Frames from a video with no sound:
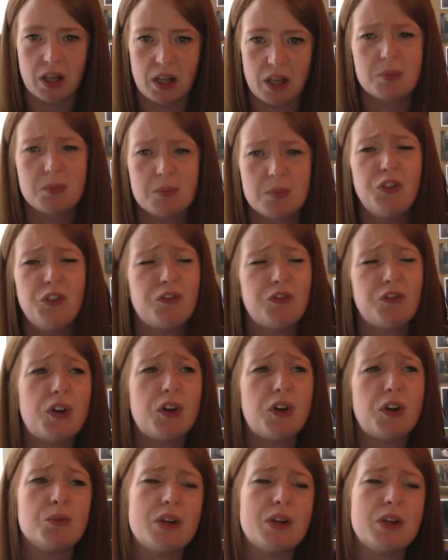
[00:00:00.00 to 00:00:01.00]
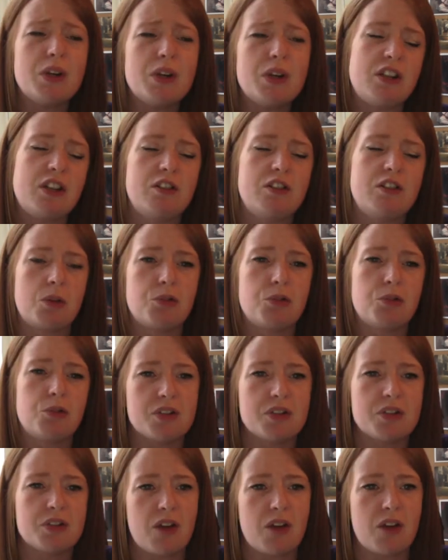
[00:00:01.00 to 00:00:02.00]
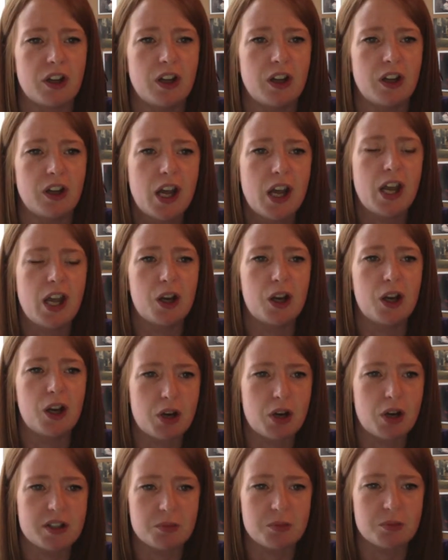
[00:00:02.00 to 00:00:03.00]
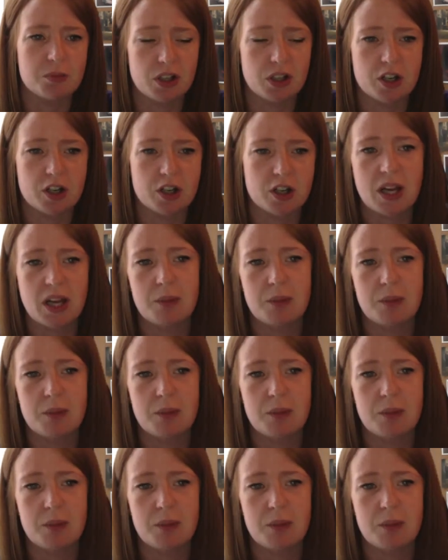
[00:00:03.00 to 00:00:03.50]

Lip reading: and the most fun we've seen Tom Cruise having in quite some time.